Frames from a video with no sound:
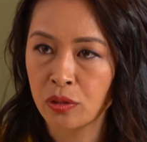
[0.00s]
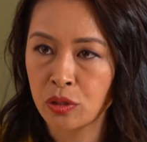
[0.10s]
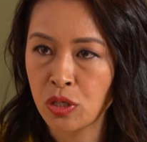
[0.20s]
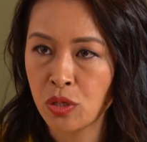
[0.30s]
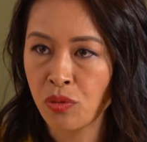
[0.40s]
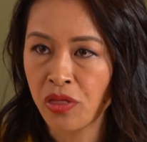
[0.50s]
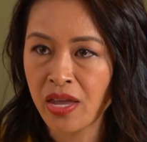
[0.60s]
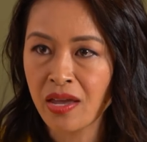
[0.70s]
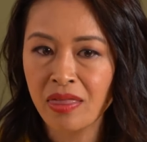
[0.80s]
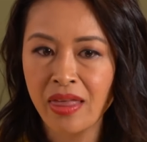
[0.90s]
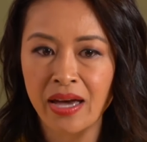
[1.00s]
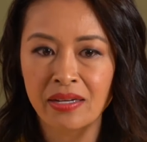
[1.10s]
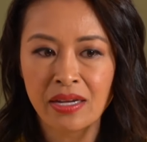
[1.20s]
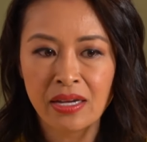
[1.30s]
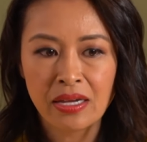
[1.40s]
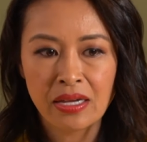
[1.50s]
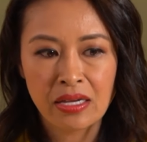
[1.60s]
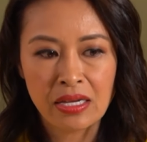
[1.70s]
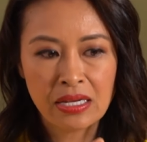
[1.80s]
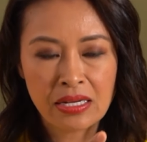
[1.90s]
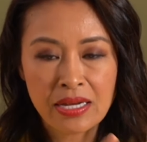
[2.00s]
Do you think that it